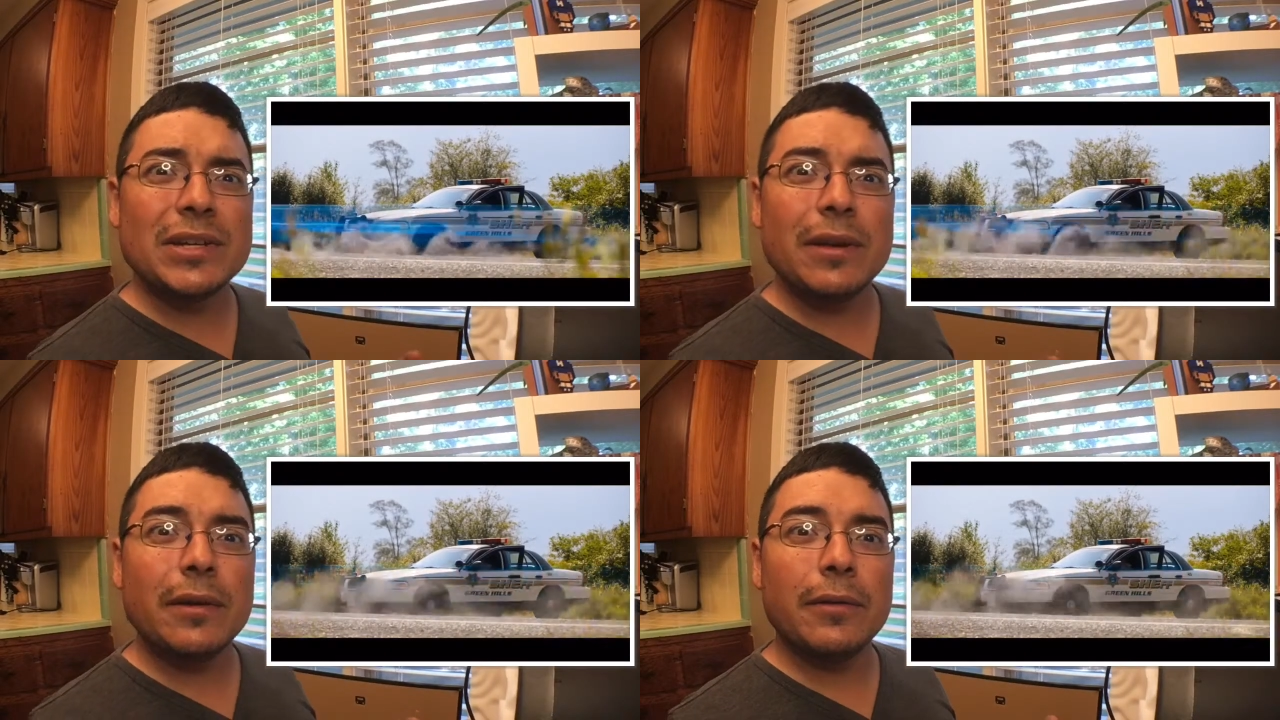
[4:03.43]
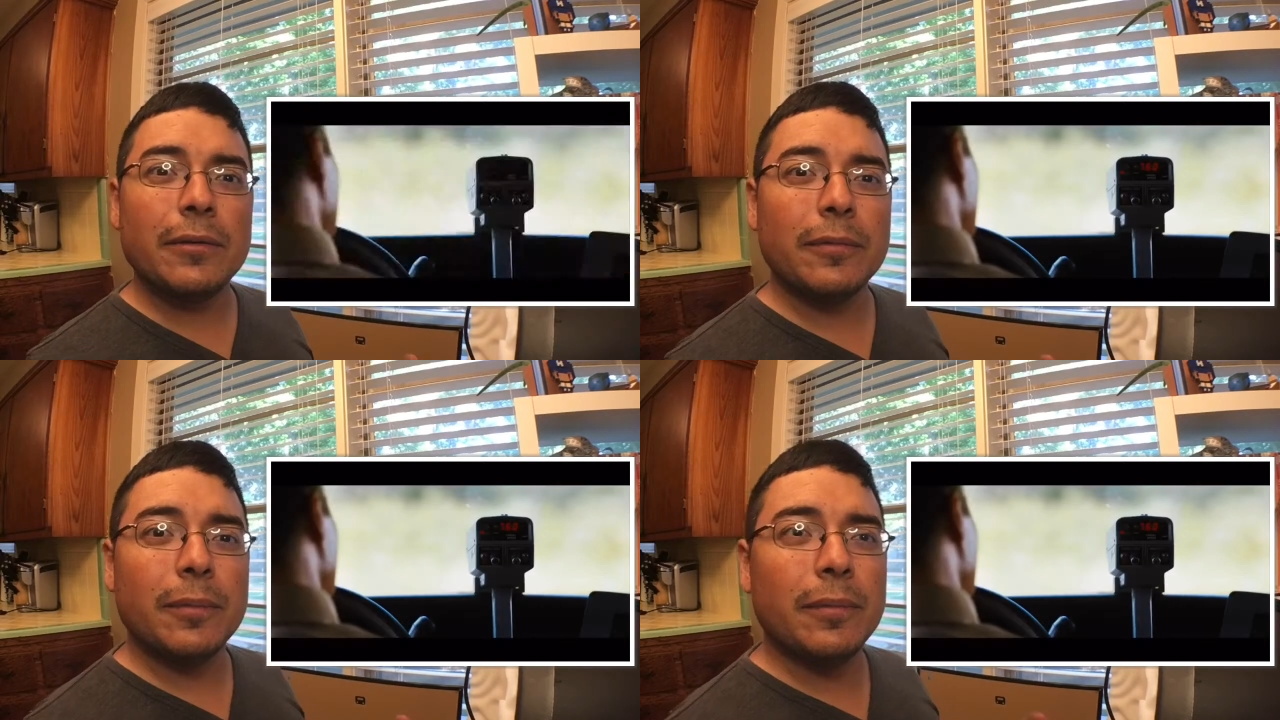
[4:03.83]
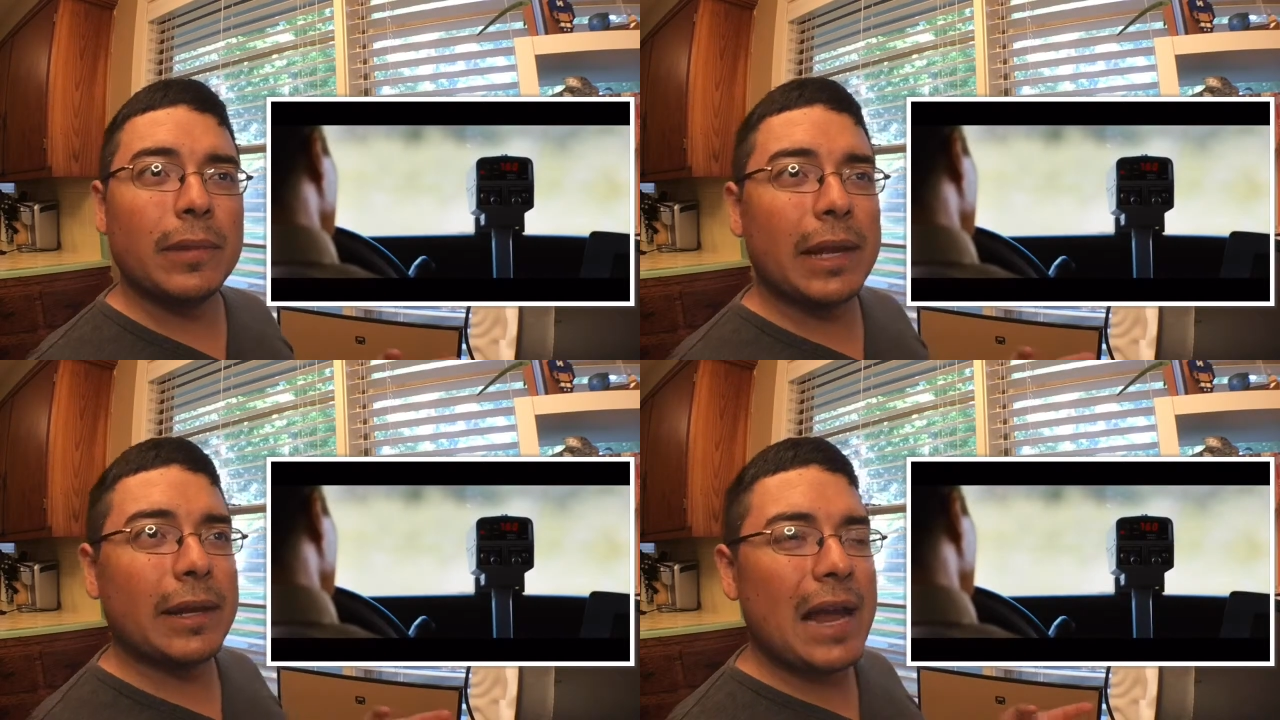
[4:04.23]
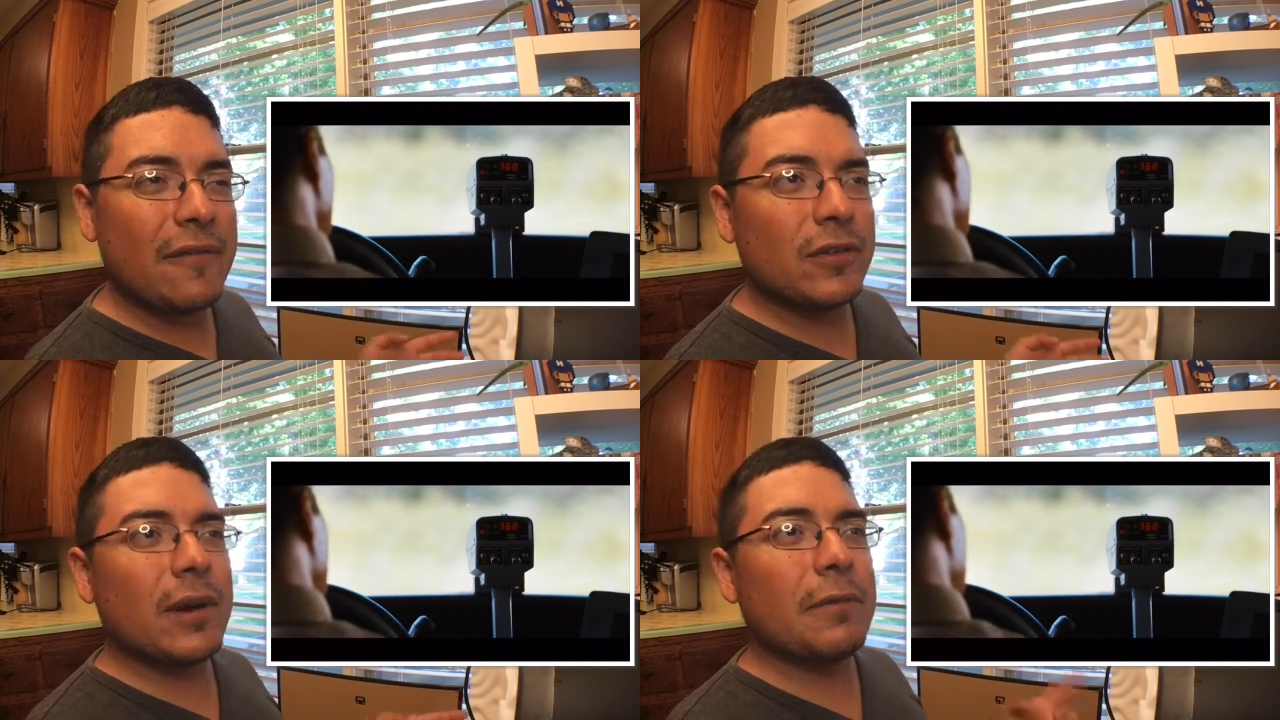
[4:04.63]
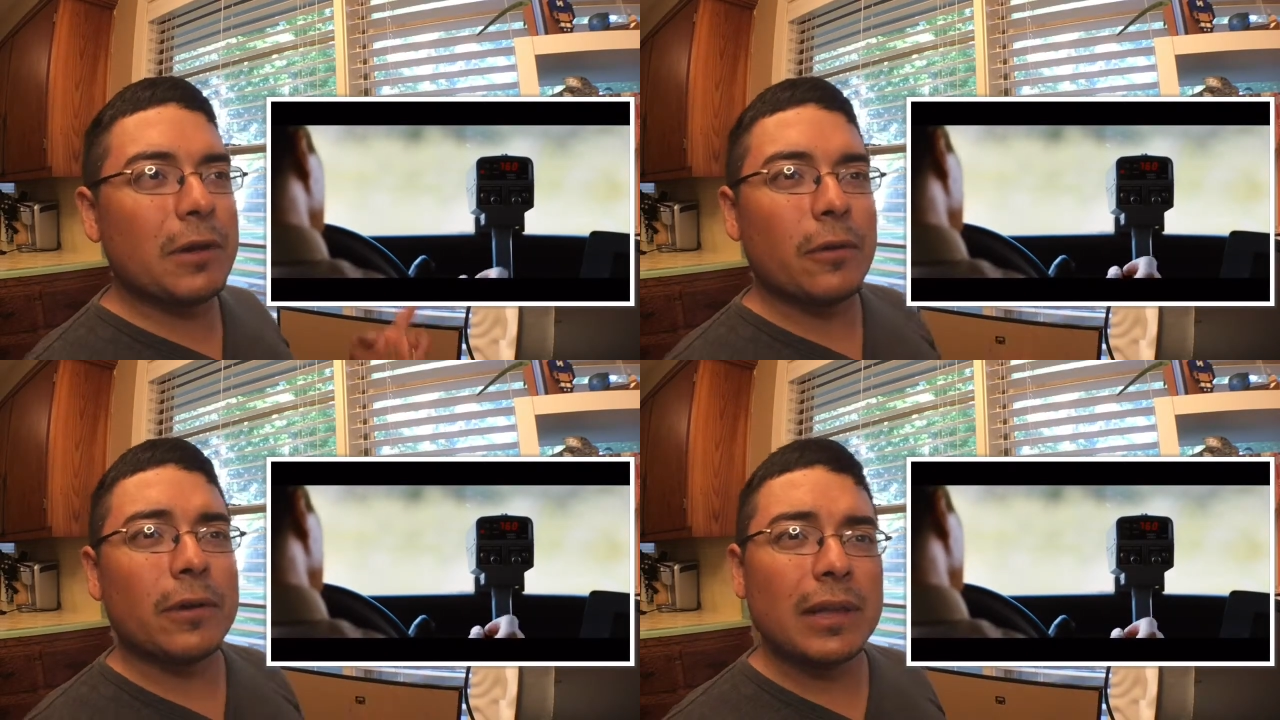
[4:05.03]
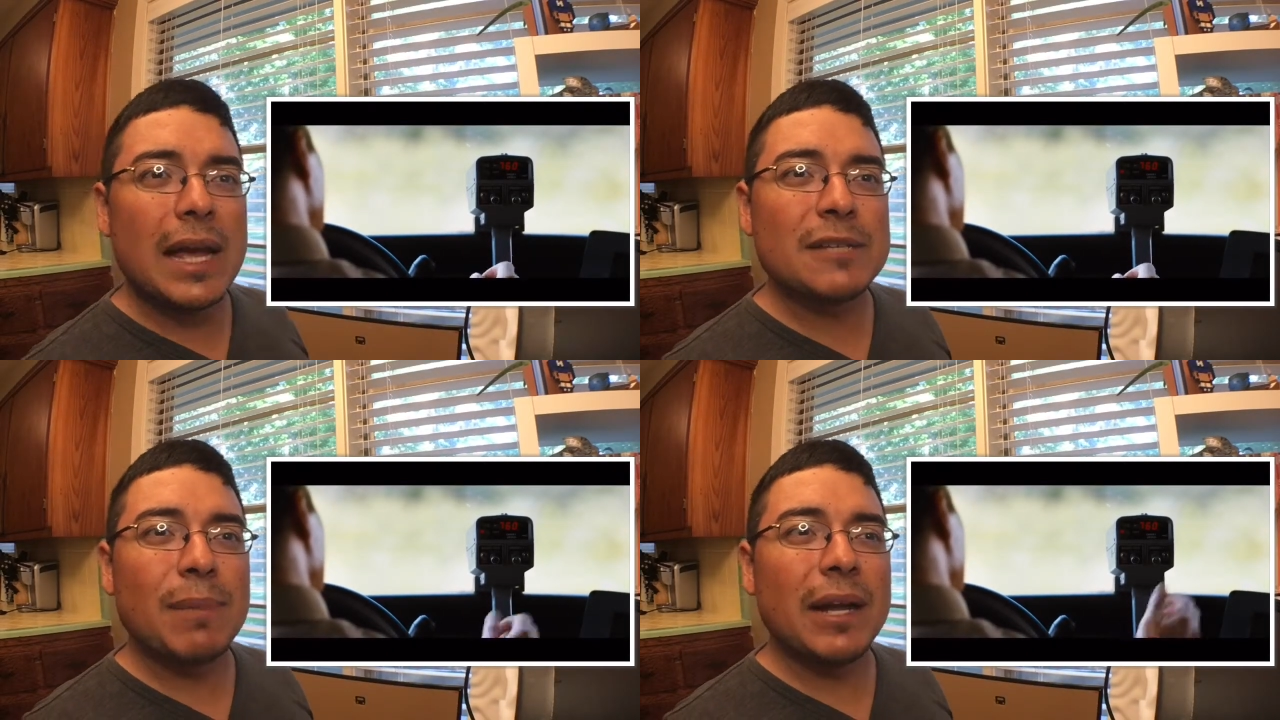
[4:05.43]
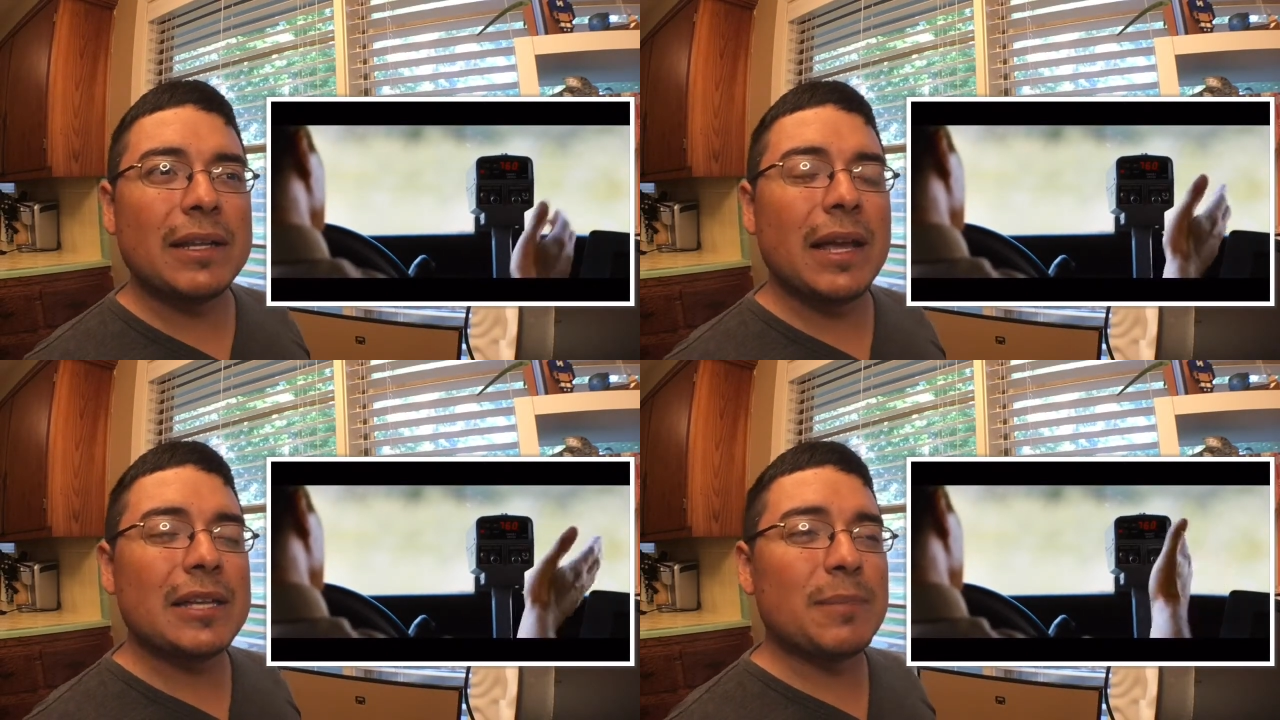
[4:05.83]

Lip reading: ago, like after I recorded last podcast,